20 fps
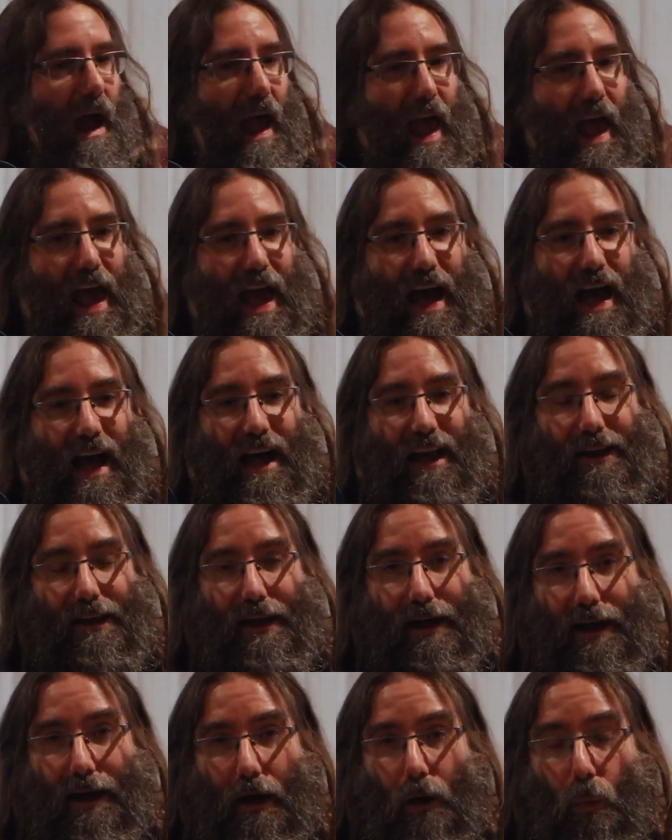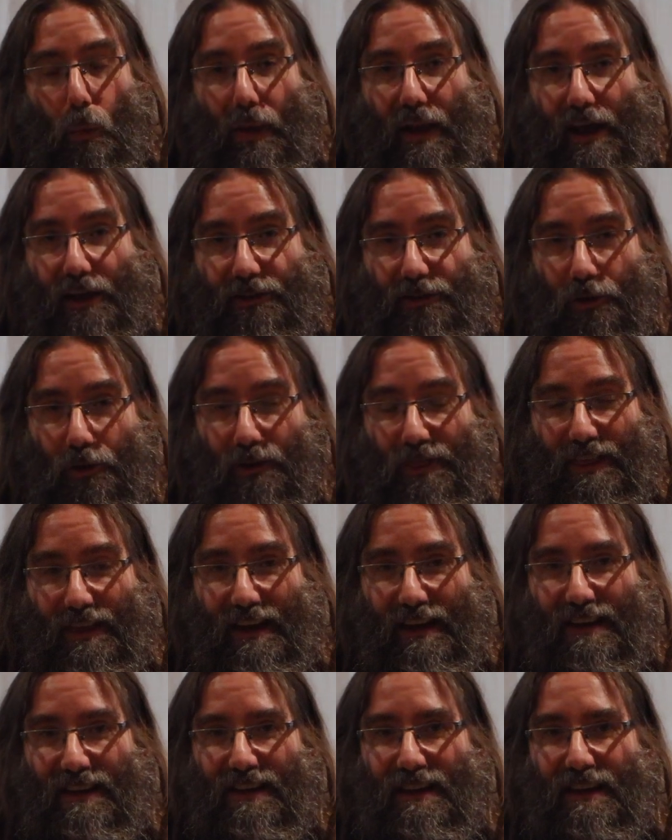And when I tuned
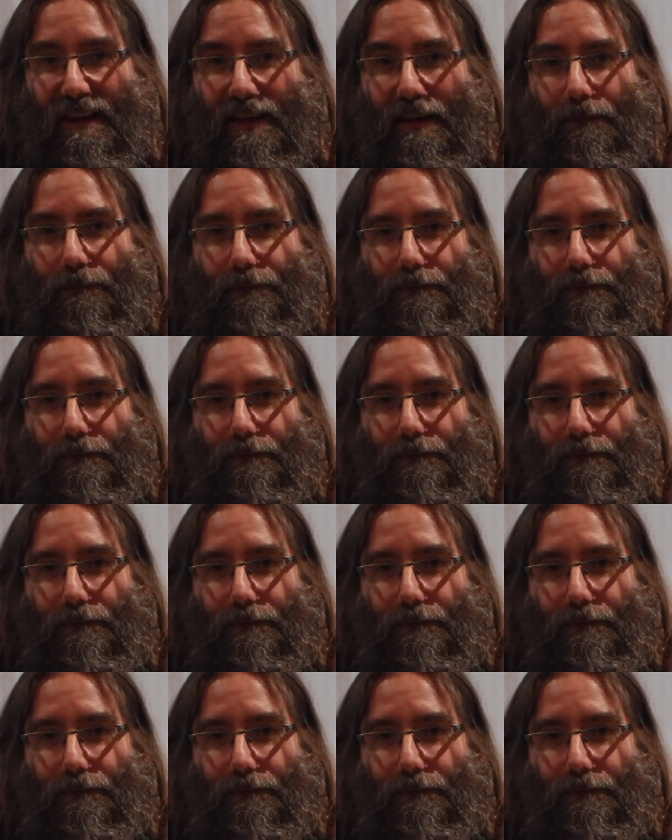this,